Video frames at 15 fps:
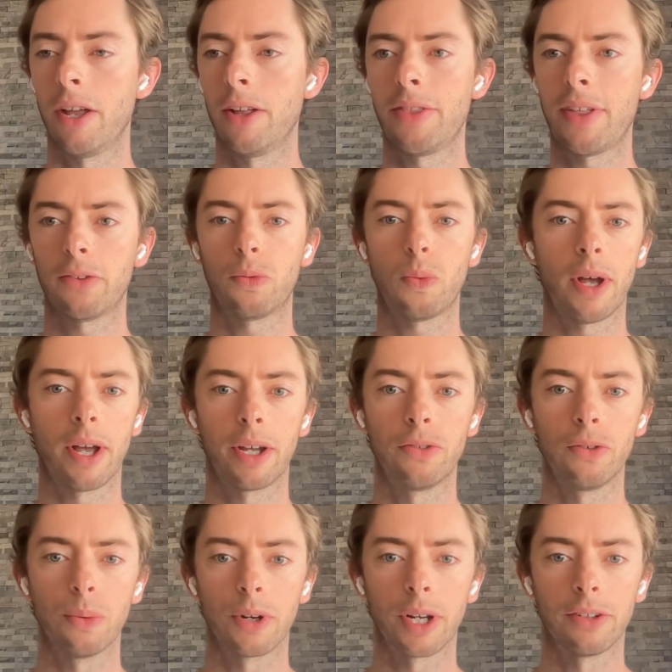And that's why I
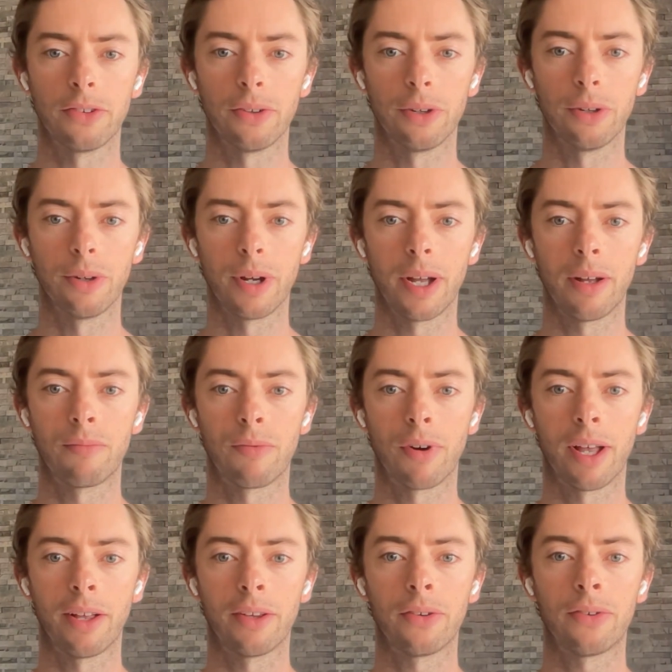do what I do.
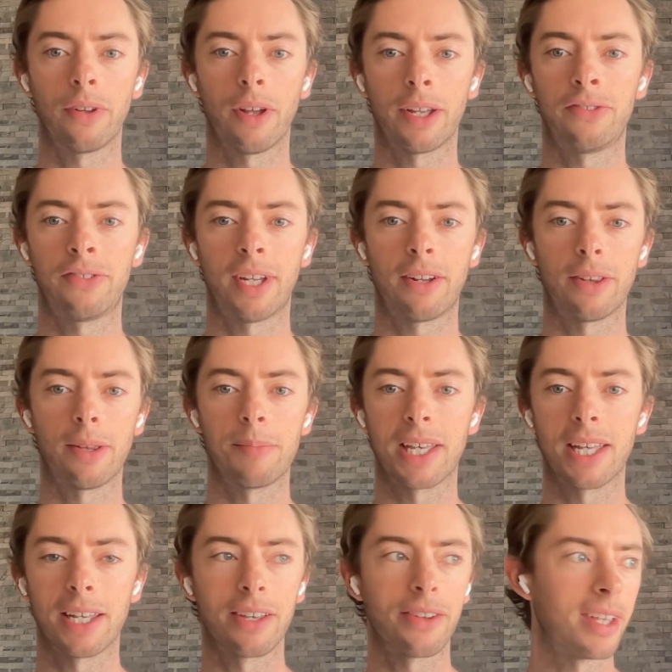I said at the
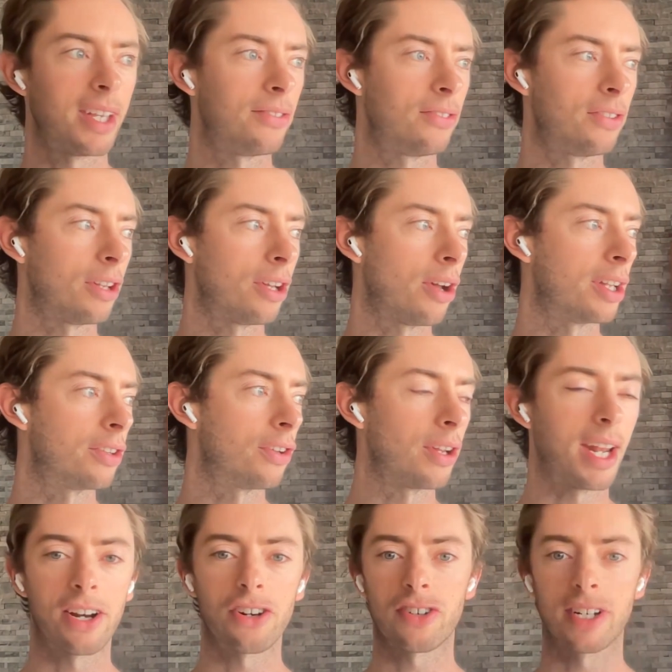beginning of this, you know, I
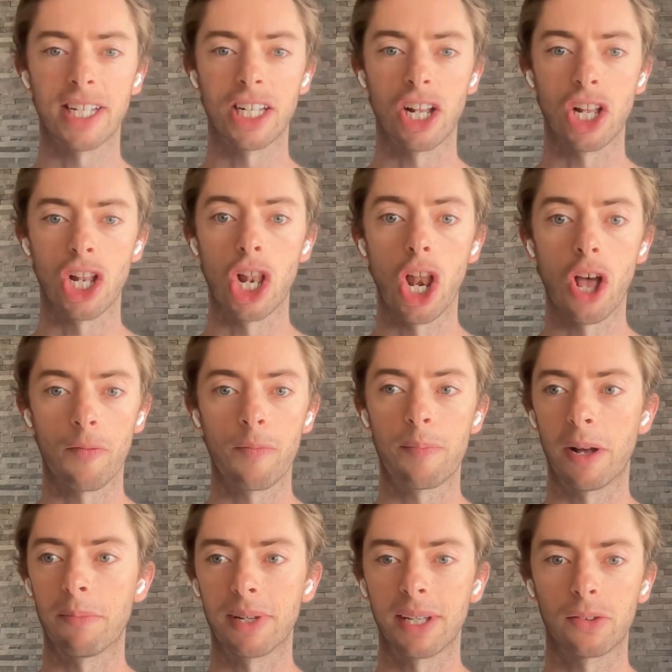don't actually love
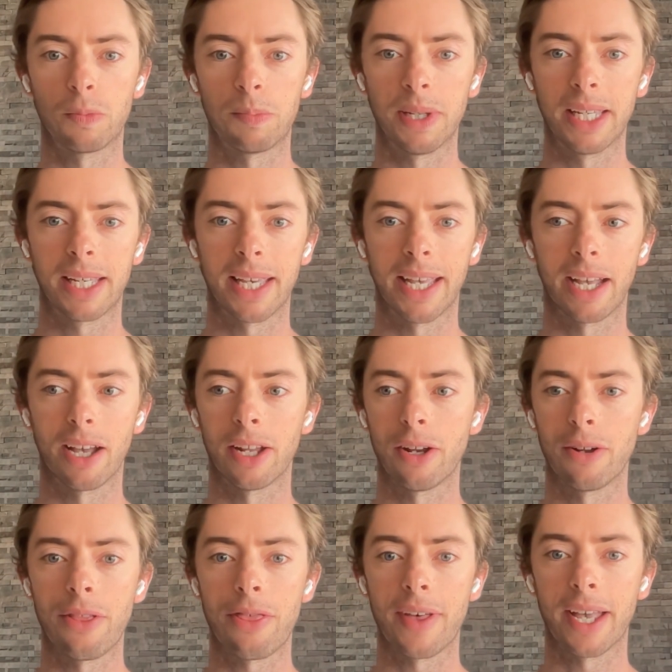public speaking. I
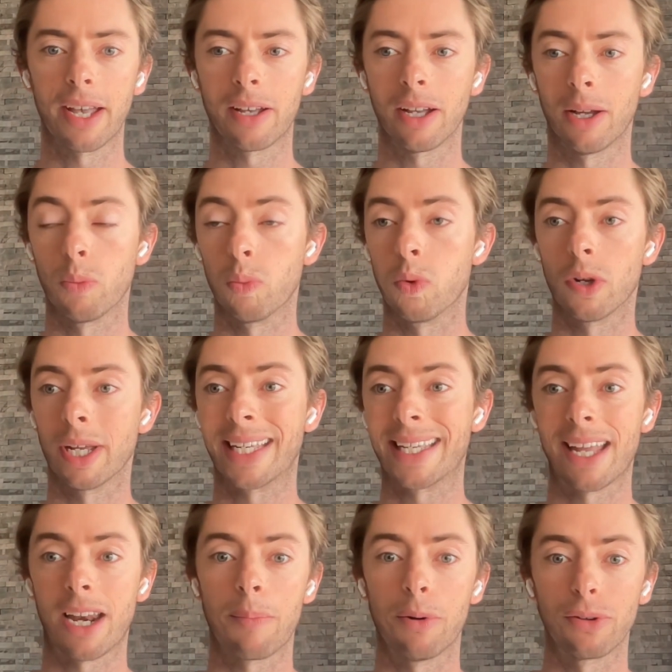don't think I want to
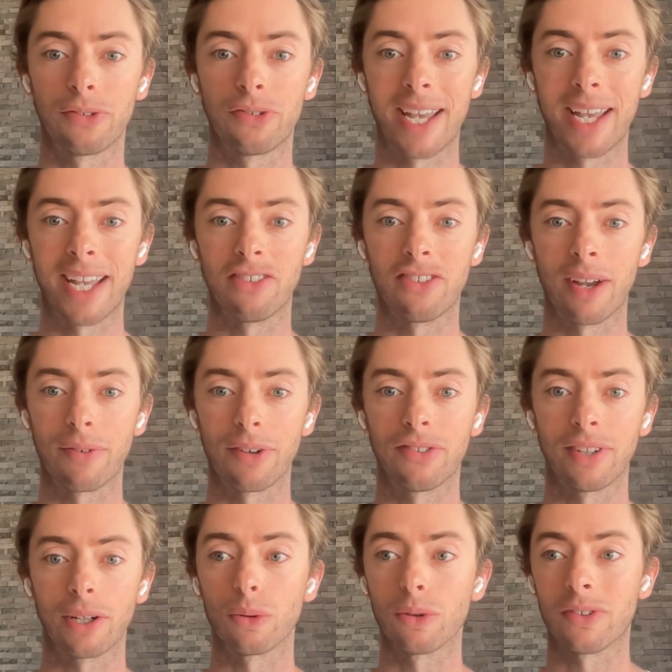get up on stage every
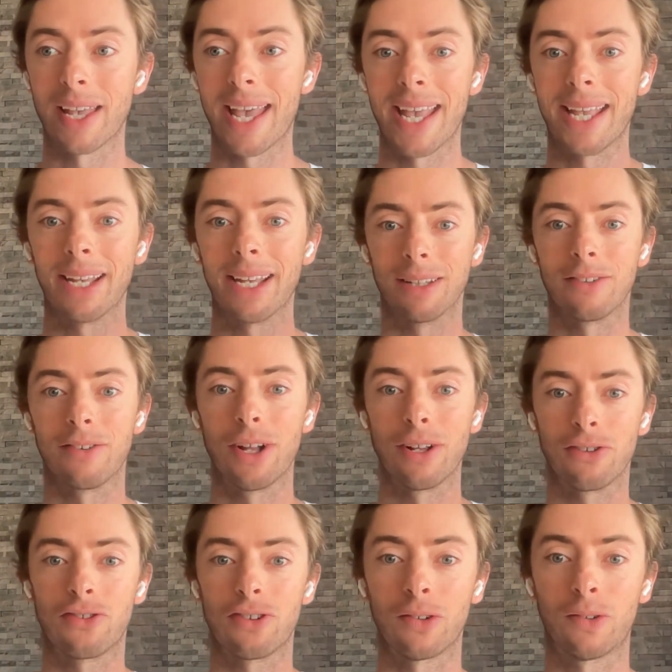single day and
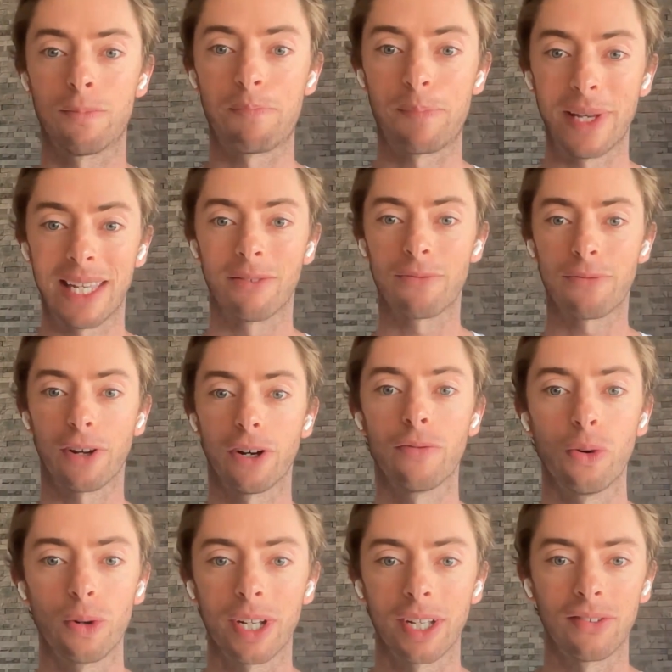and just be in front
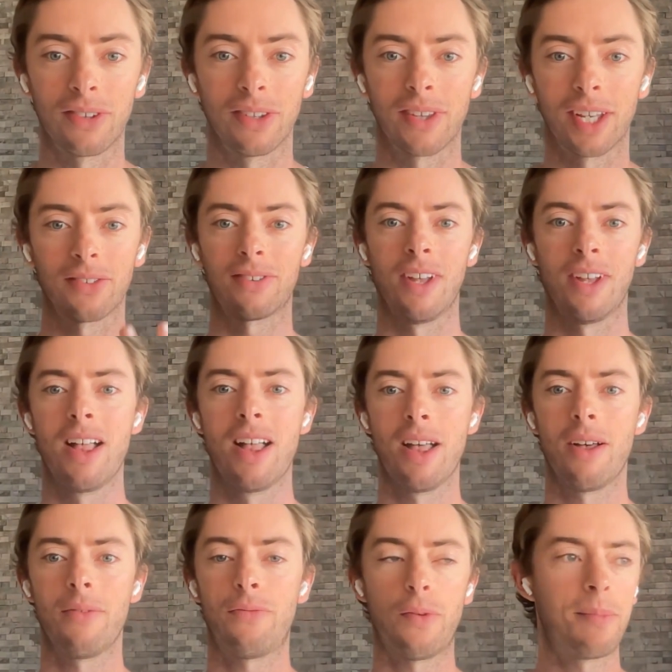of audiences. That's
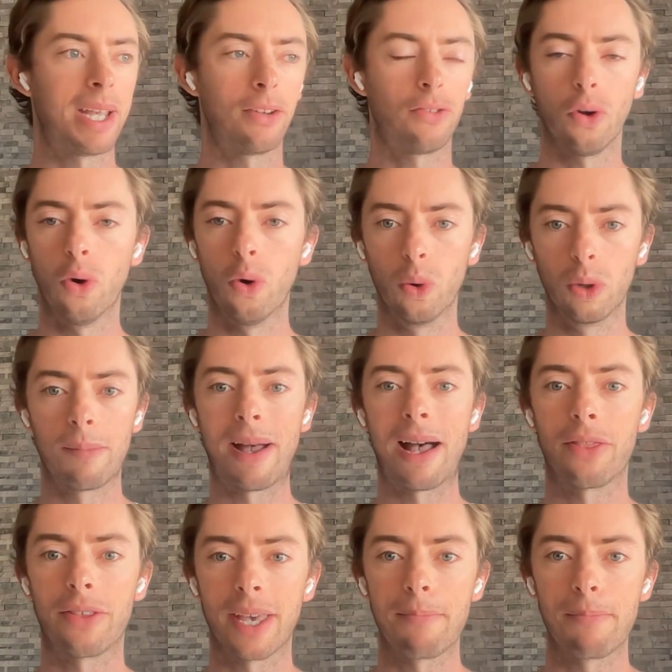for me, it's all
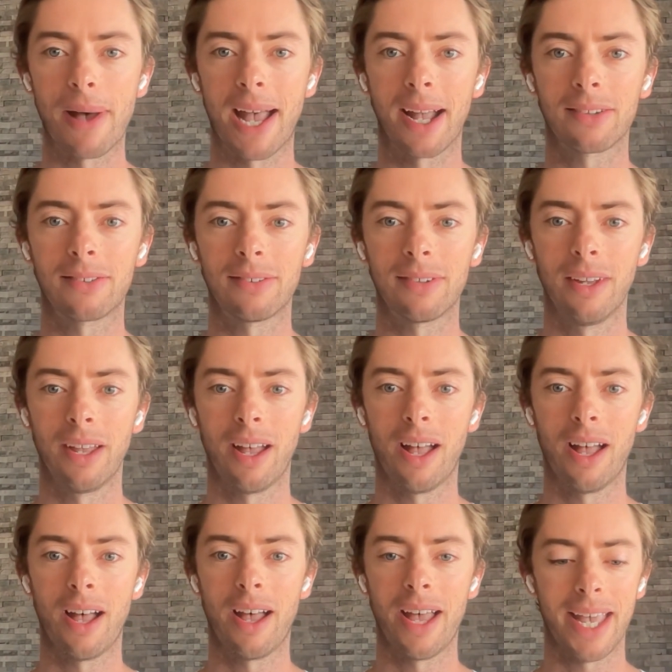about the impact
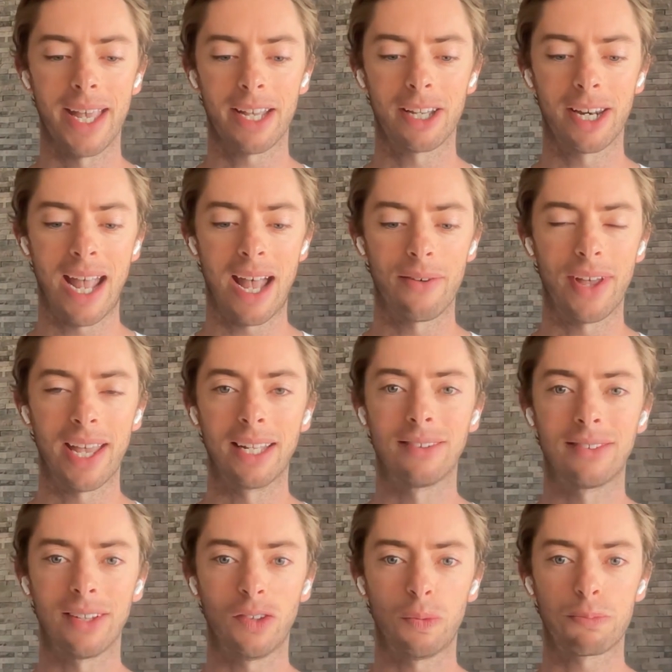uh, it can have a
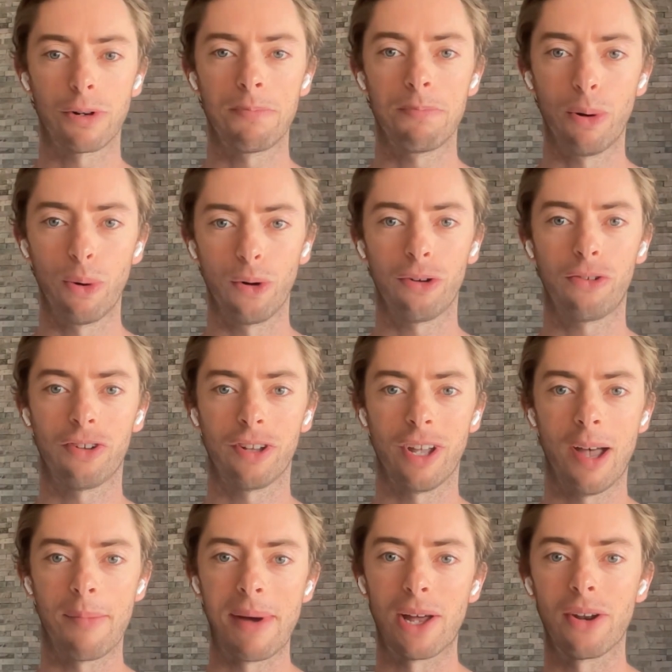
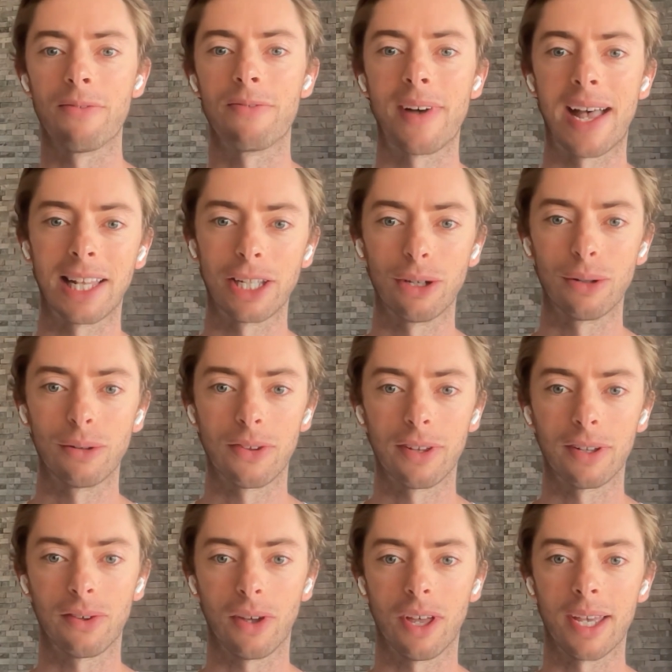disproportionate amount of value to
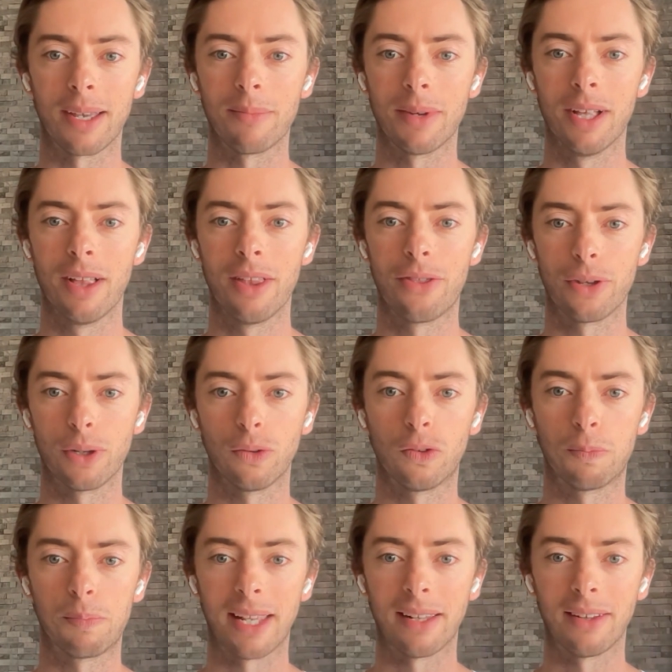the time that you
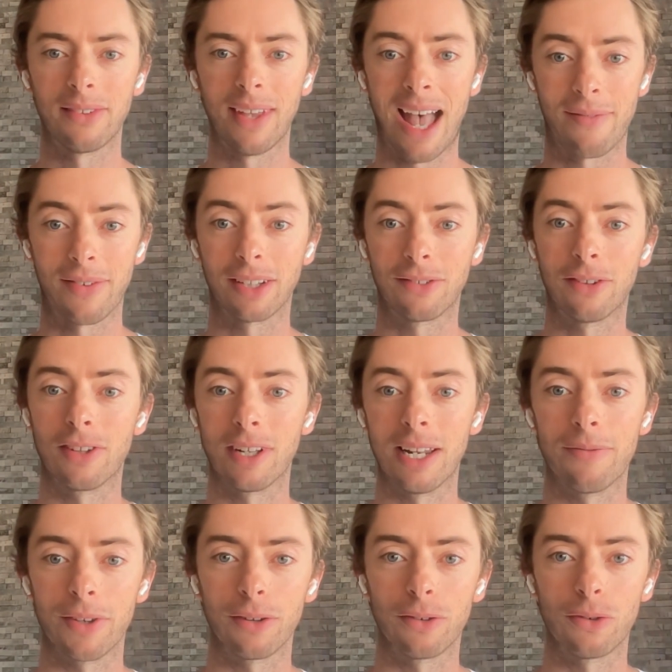spend having to
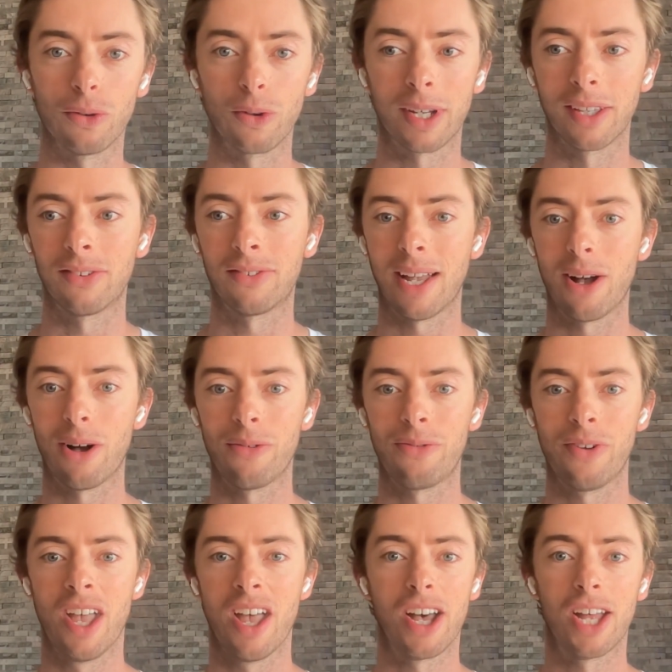deliver the talk itself.